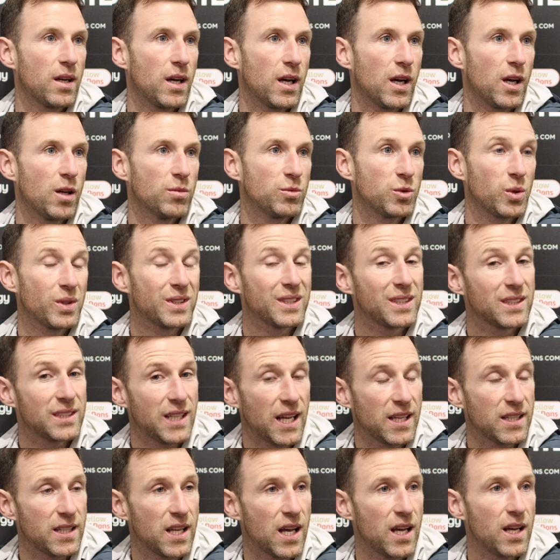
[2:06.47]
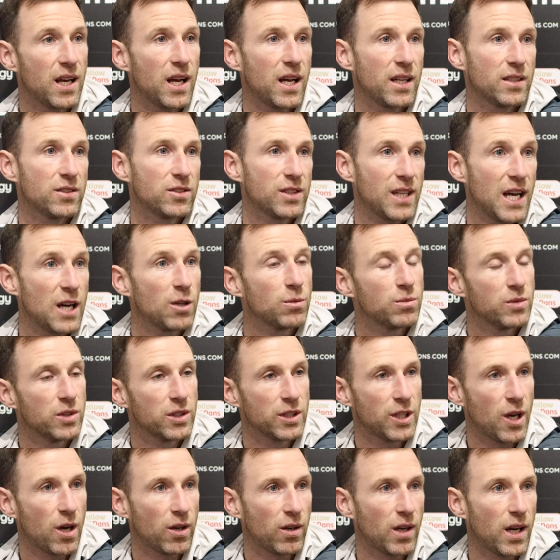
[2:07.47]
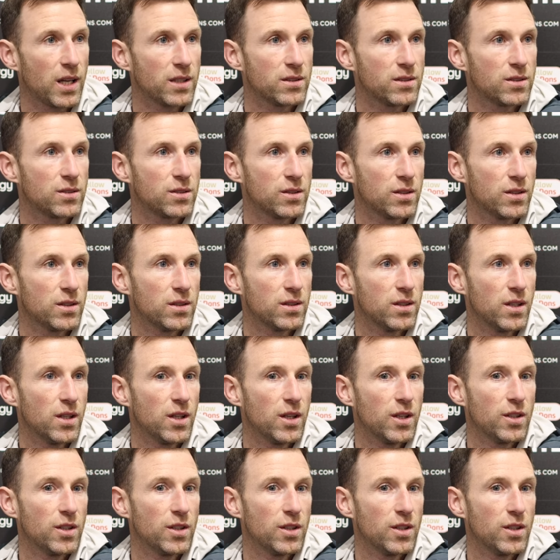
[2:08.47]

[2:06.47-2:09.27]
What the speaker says: to understand that and to help the young lads to